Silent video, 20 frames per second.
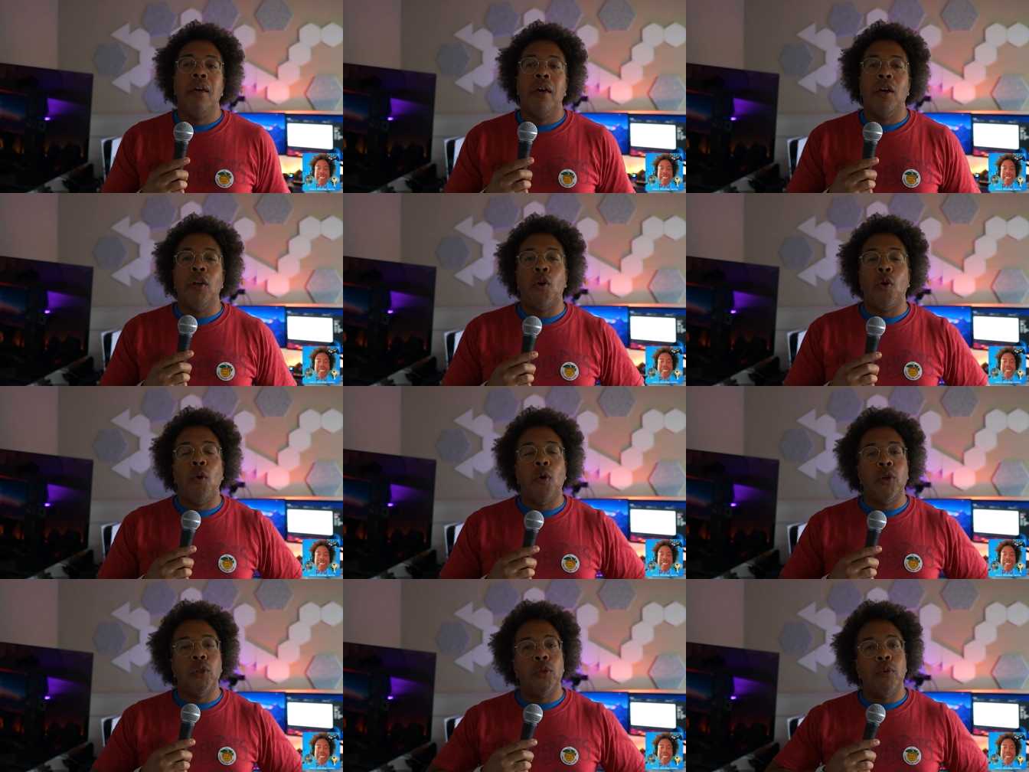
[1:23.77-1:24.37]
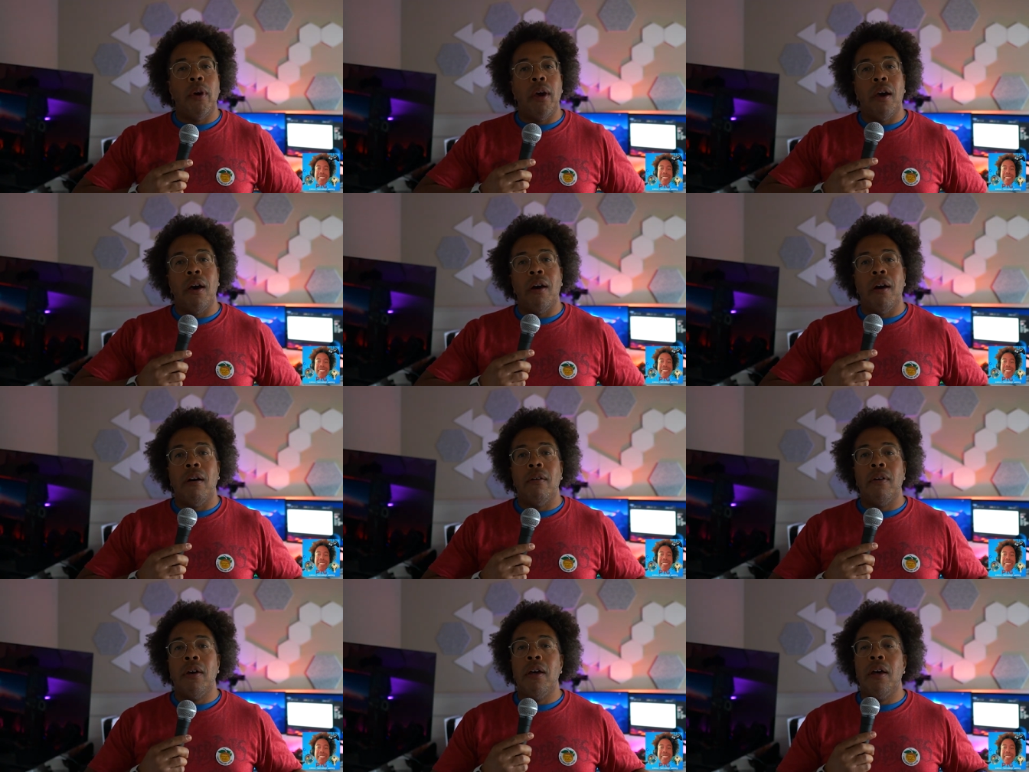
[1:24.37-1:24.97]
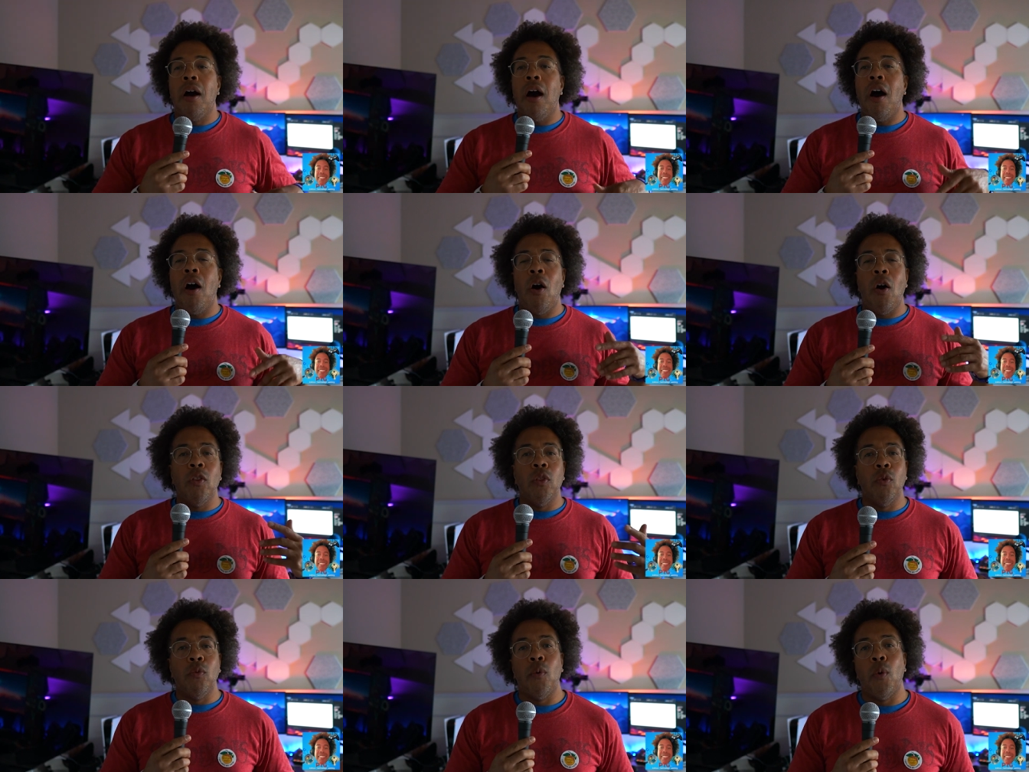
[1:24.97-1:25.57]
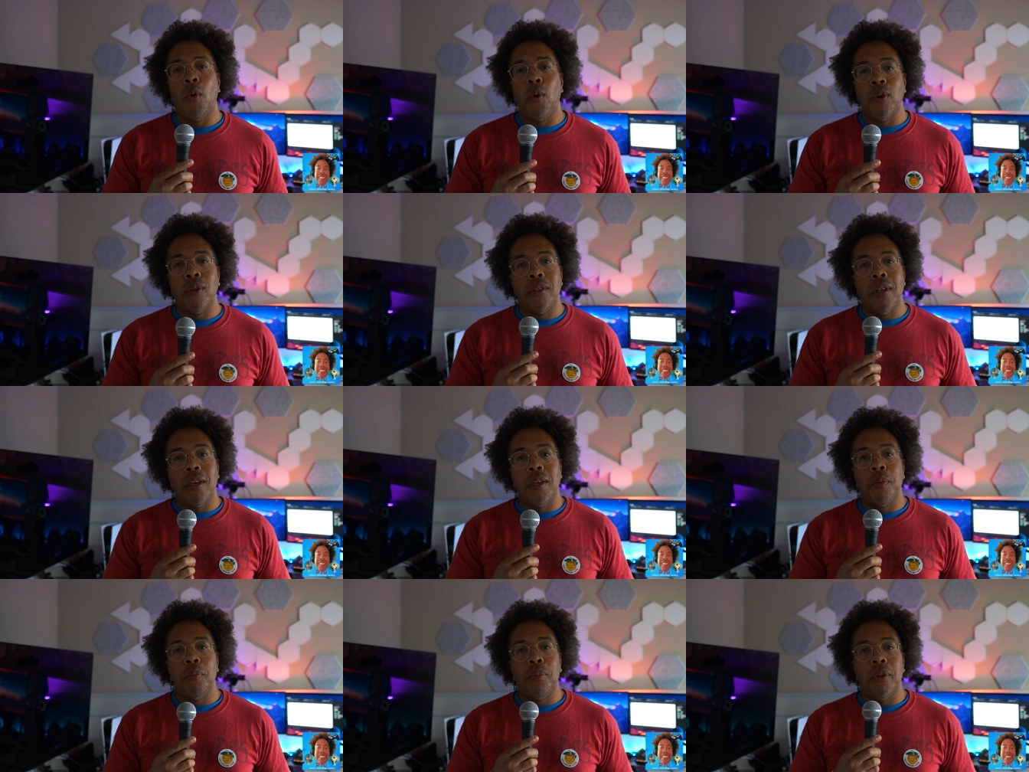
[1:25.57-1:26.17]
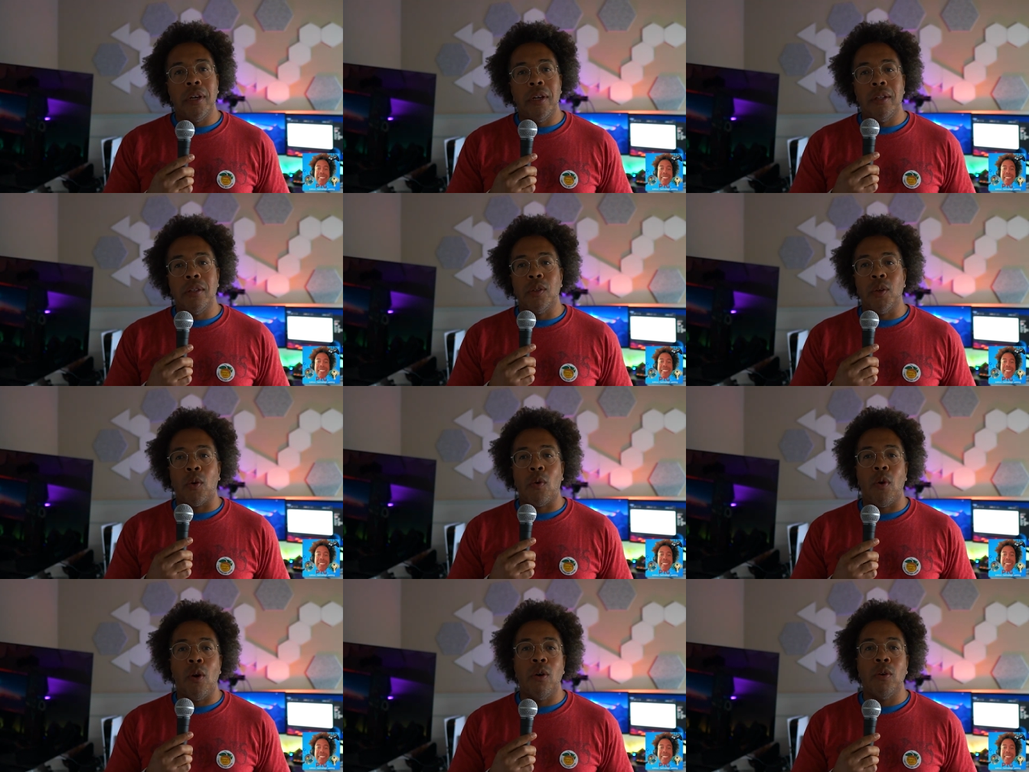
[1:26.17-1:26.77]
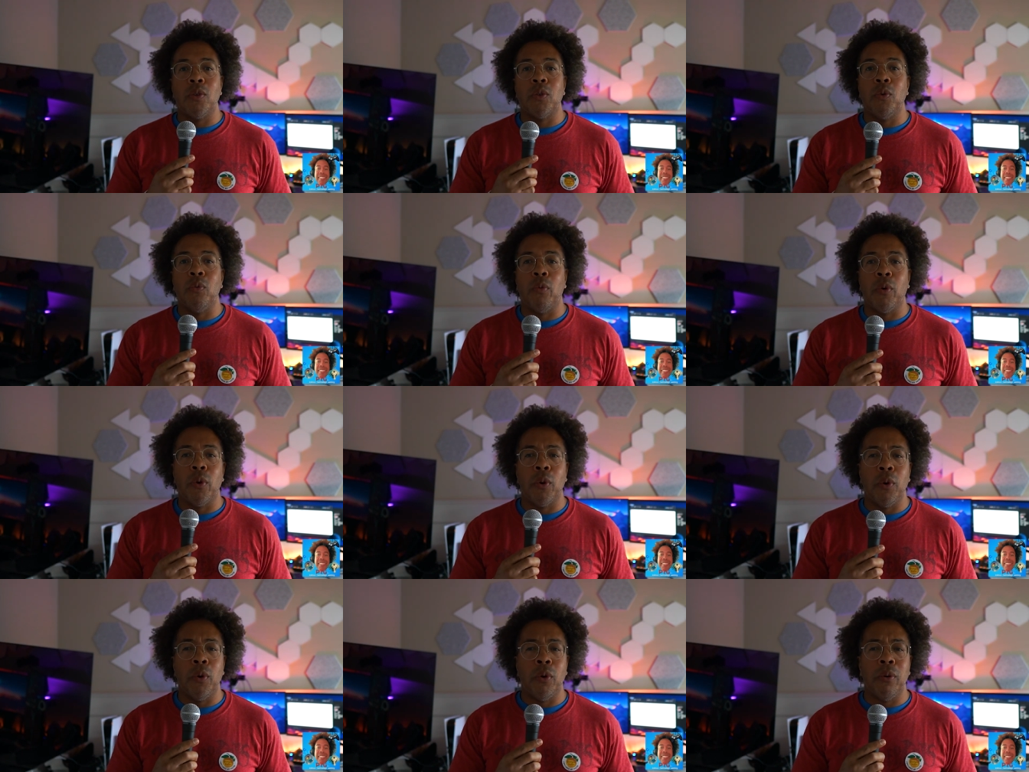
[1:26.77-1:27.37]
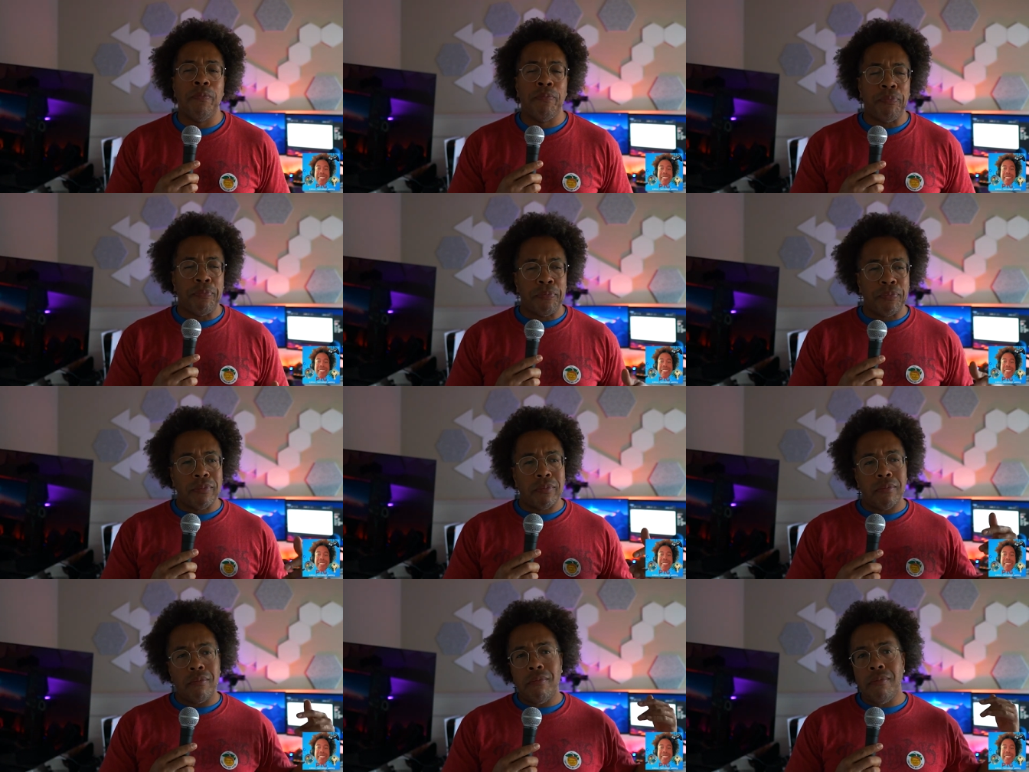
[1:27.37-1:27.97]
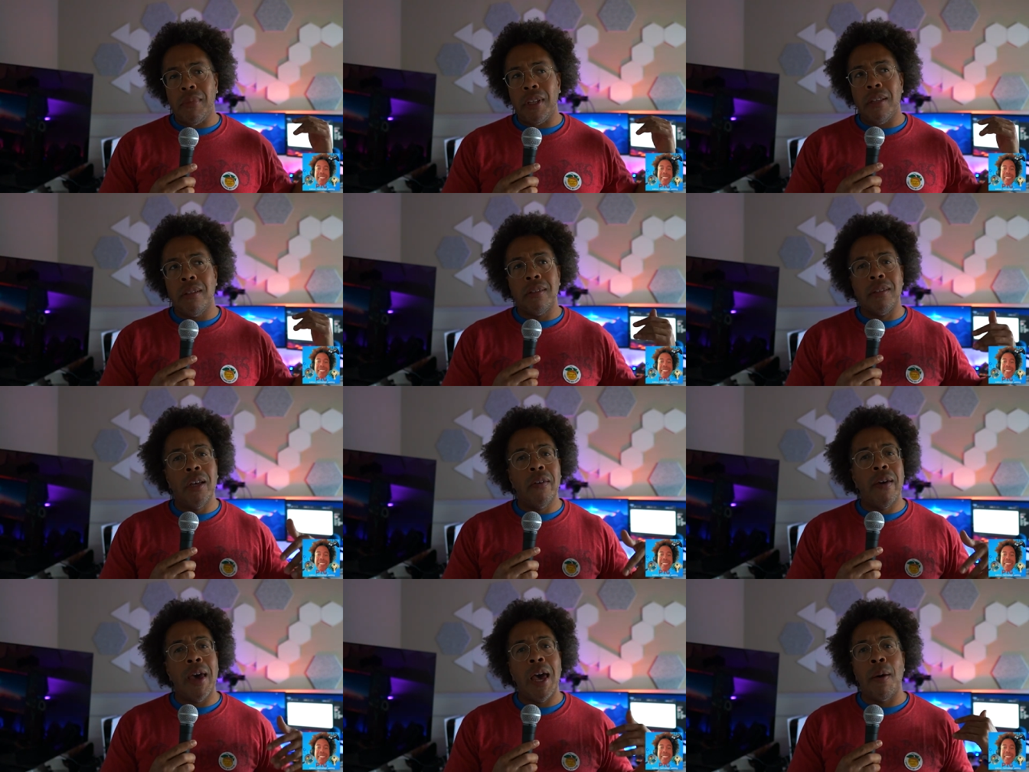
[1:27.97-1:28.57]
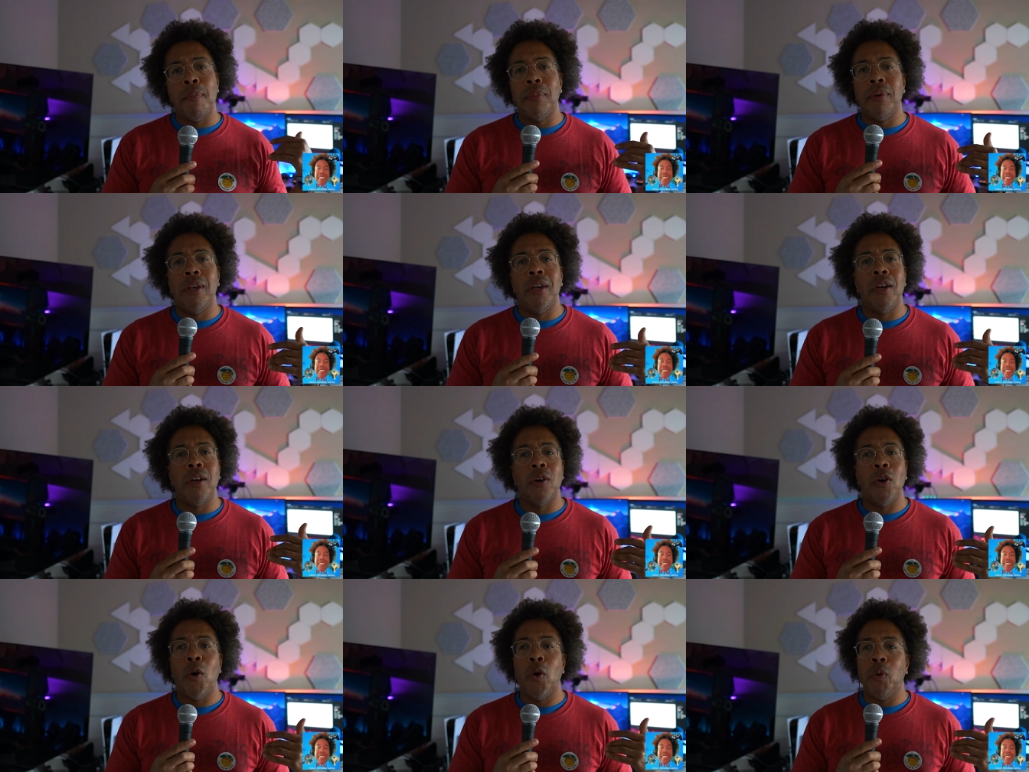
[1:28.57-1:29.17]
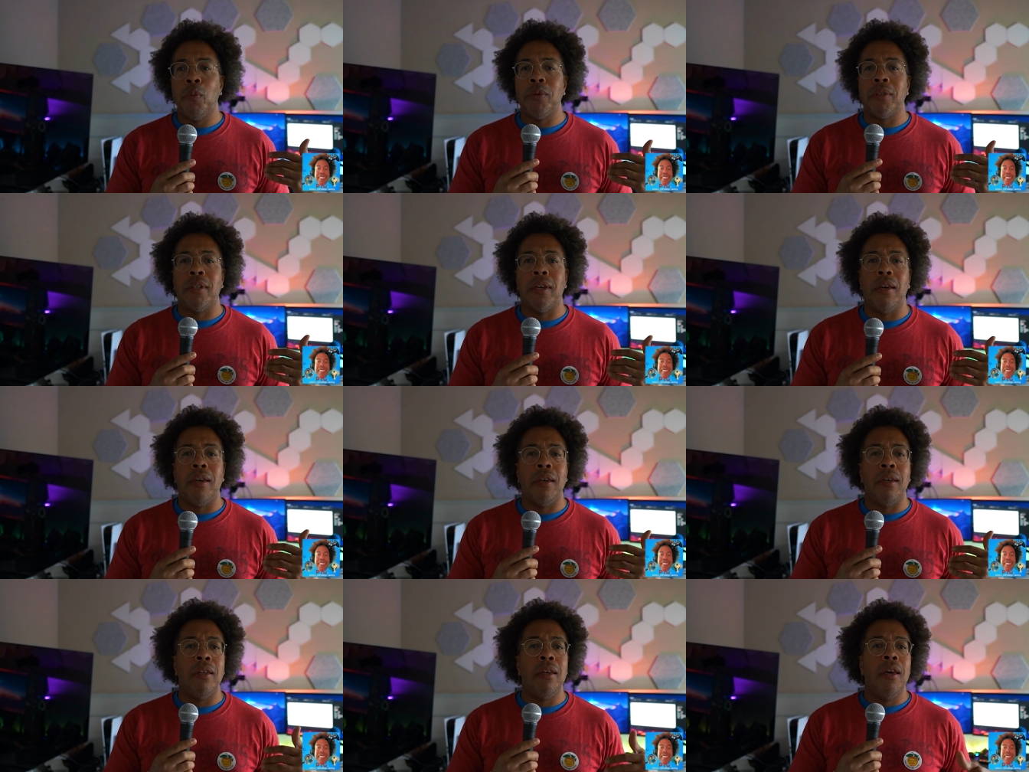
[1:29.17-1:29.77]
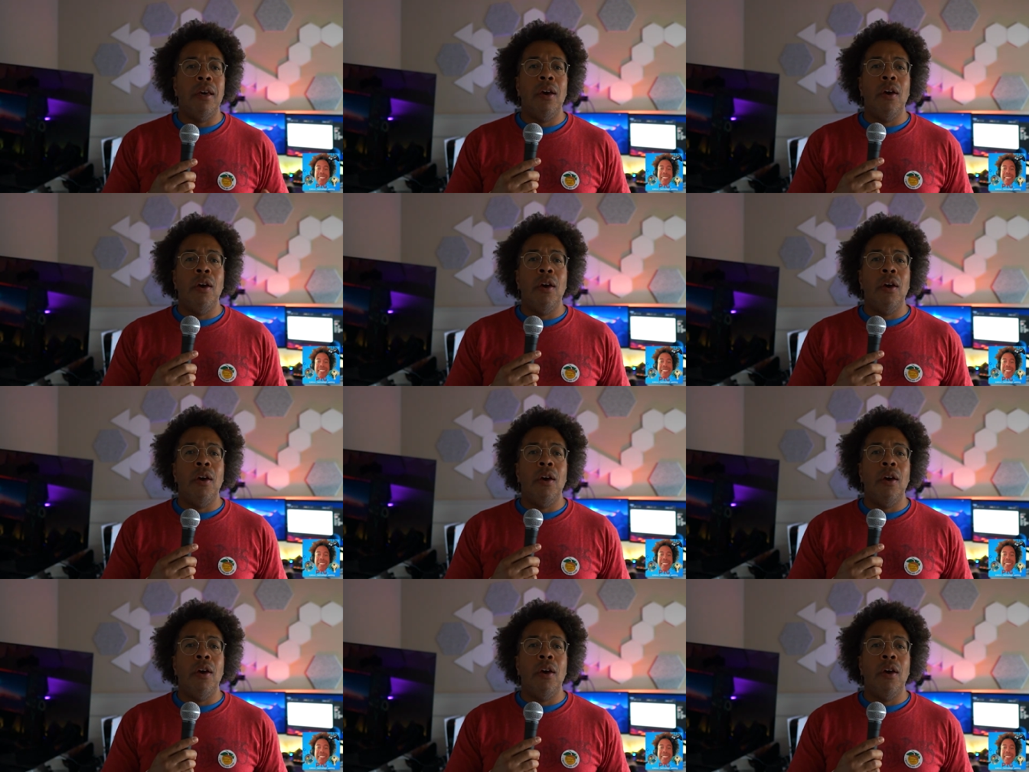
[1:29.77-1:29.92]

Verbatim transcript: And of course, you have all the wars taking place across the world stuff happening here home state